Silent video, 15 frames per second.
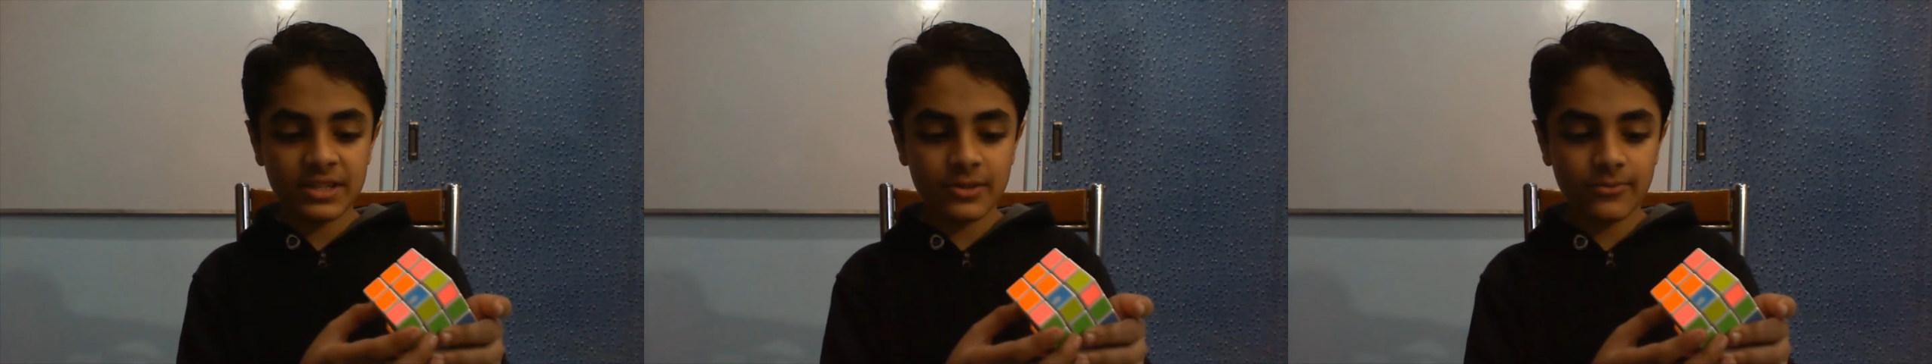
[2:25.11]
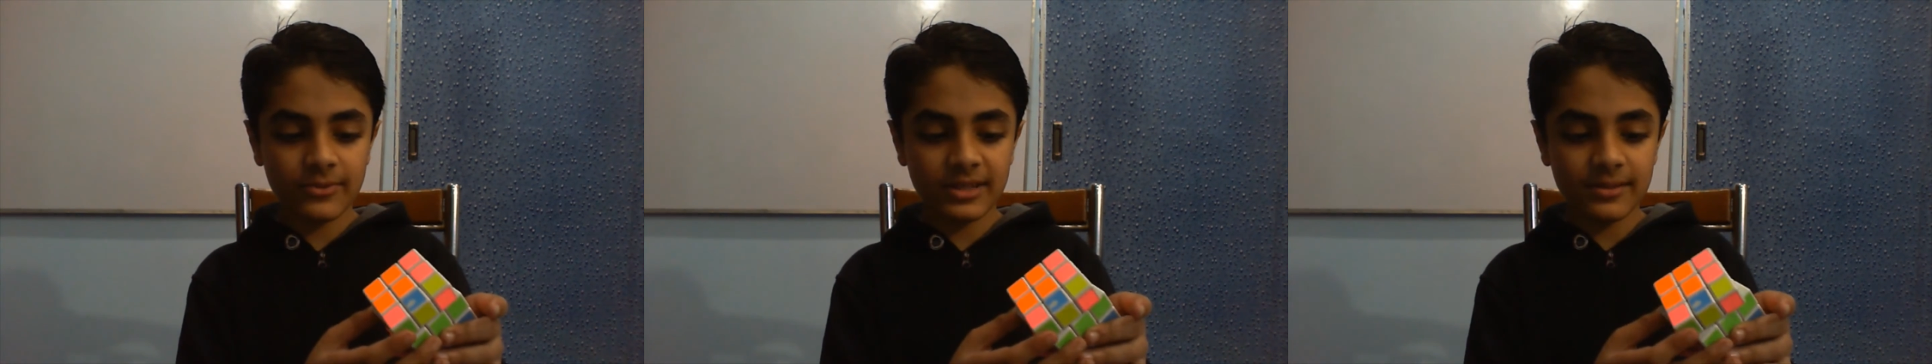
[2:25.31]

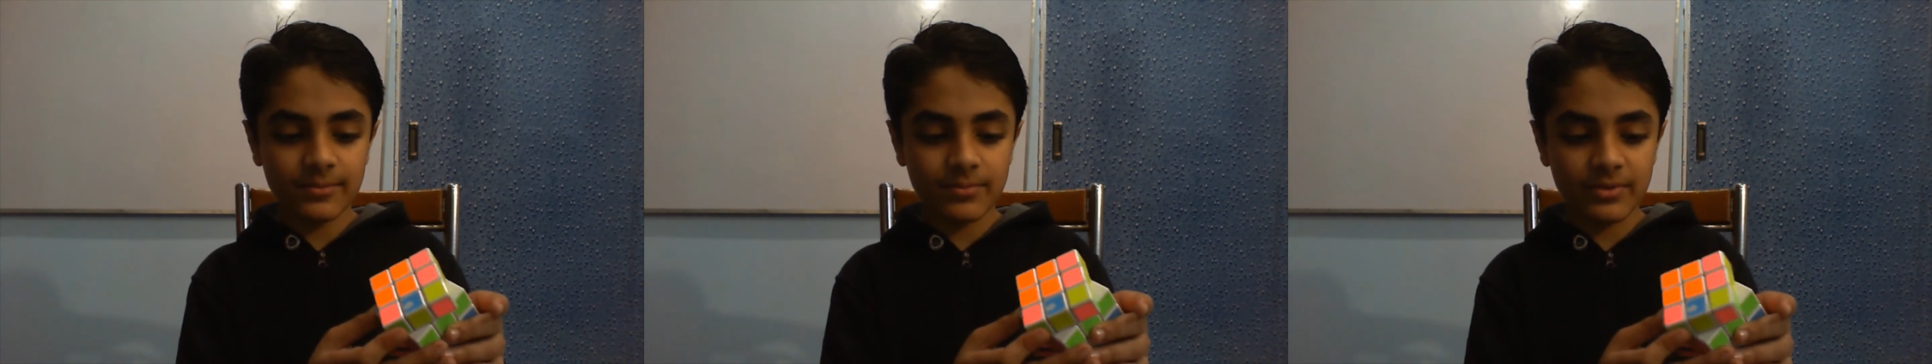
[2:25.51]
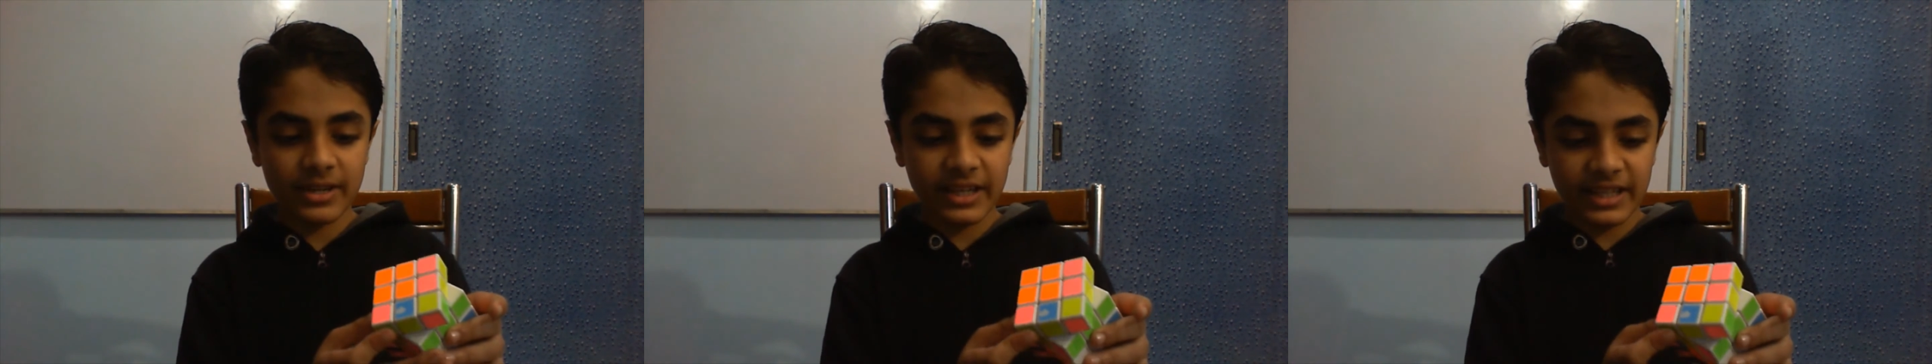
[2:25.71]
so we'll
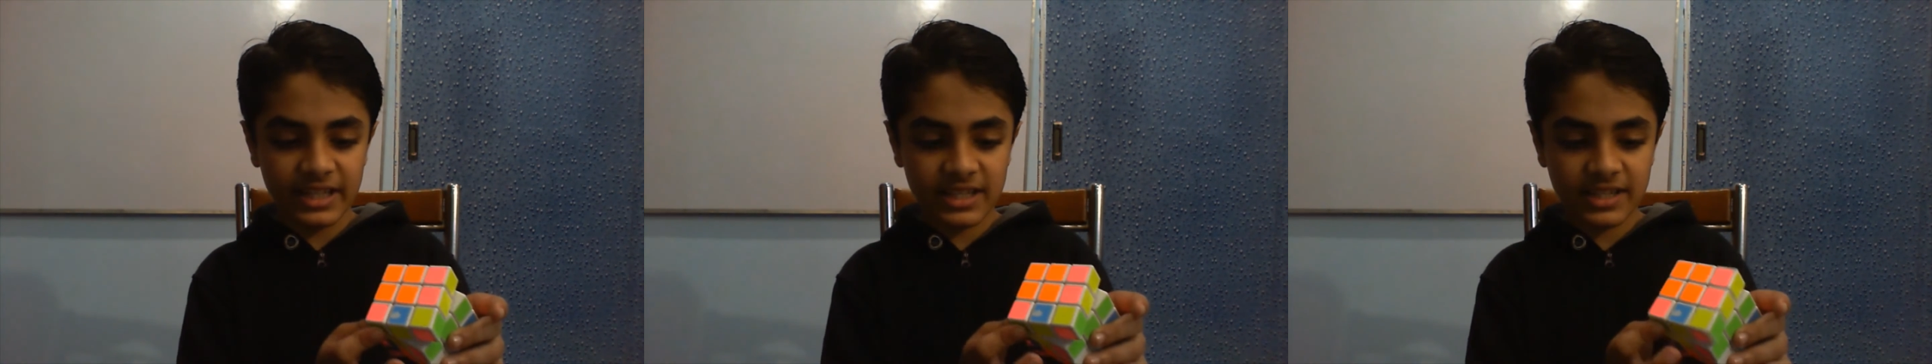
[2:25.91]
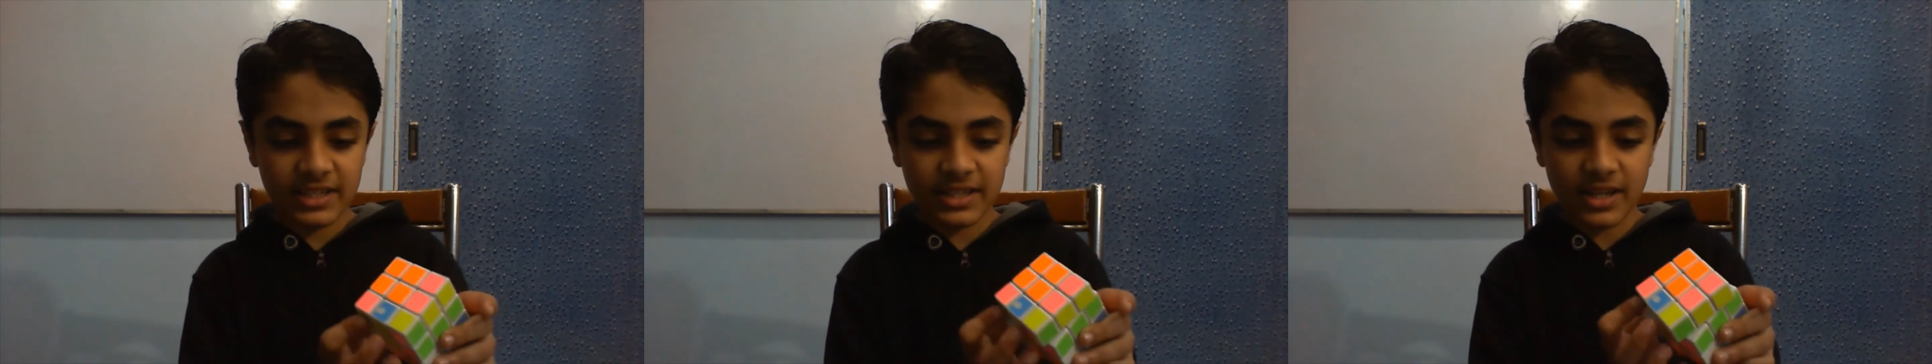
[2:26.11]
bring
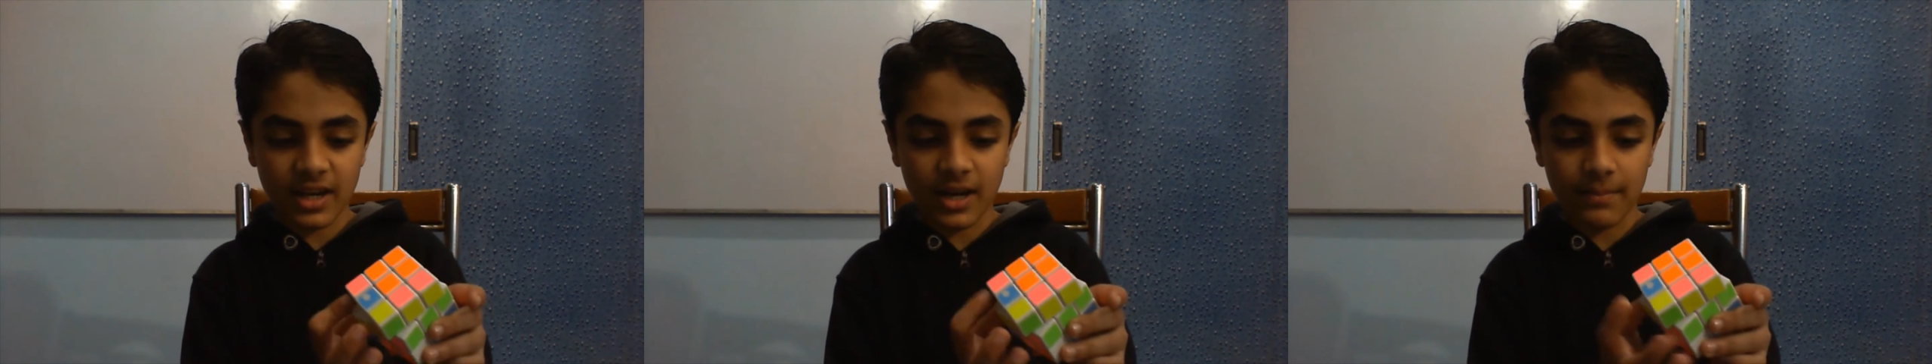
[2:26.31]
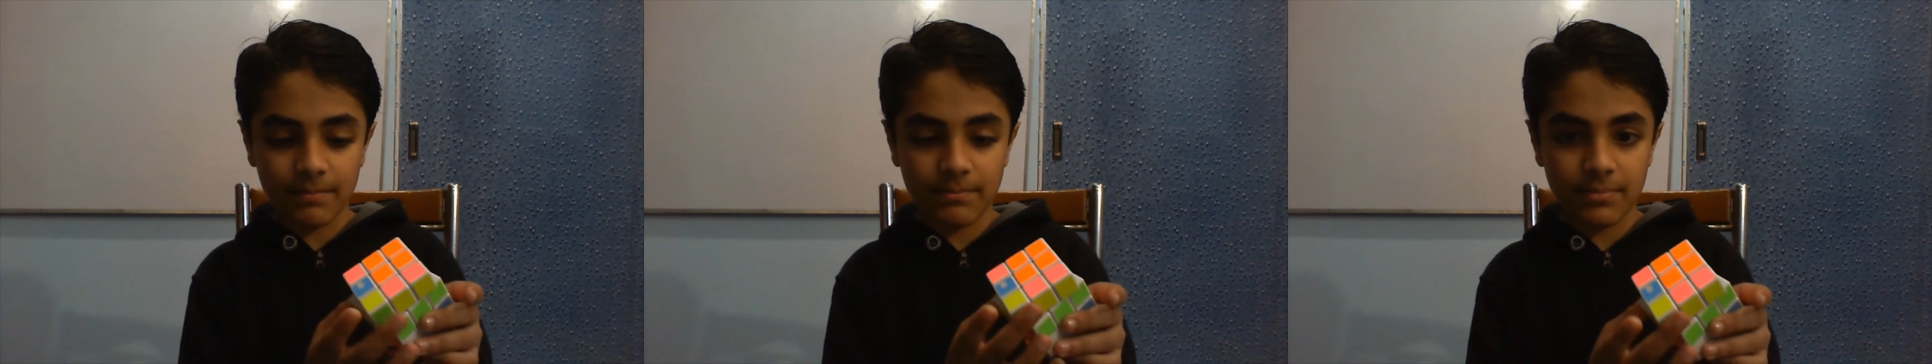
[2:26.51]
it up.